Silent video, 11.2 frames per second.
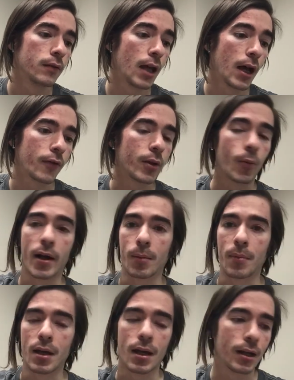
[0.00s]
definitely
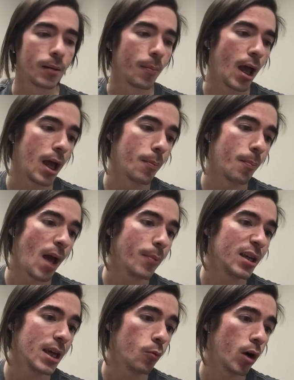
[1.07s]
recommend. And, and
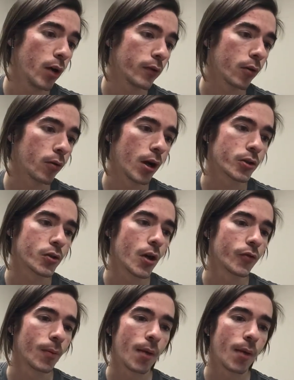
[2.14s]
maybe he wasn't a crossdresser.